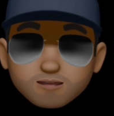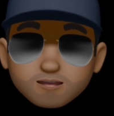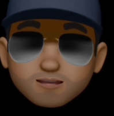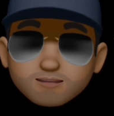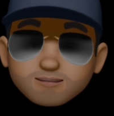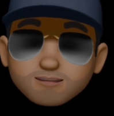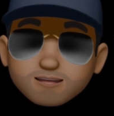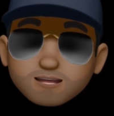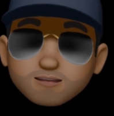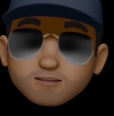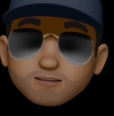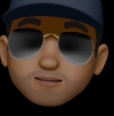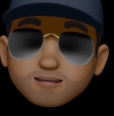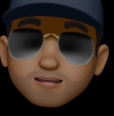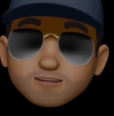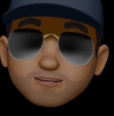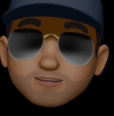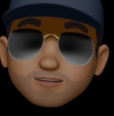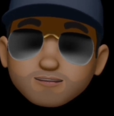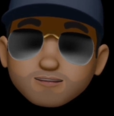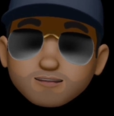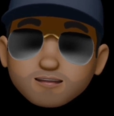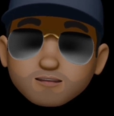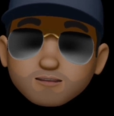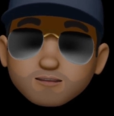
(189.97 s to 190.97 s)
and that creates
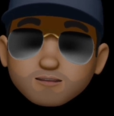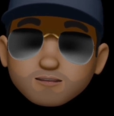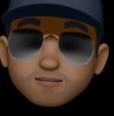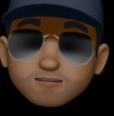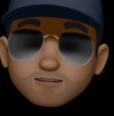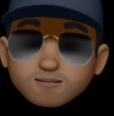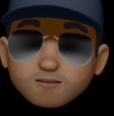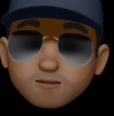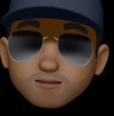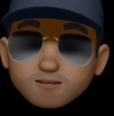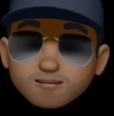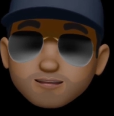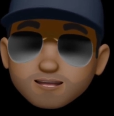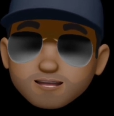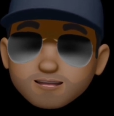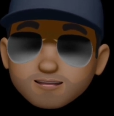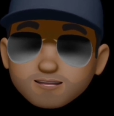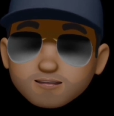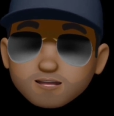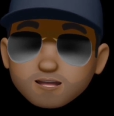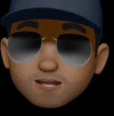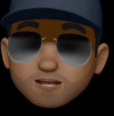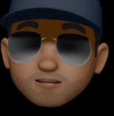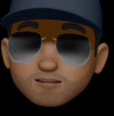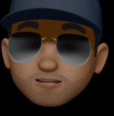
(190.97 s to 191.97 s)
another
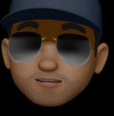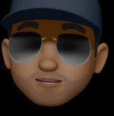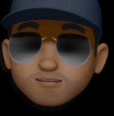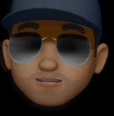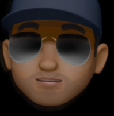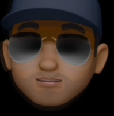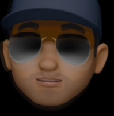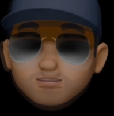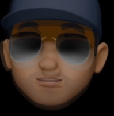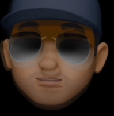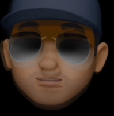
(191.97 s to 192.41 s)
$48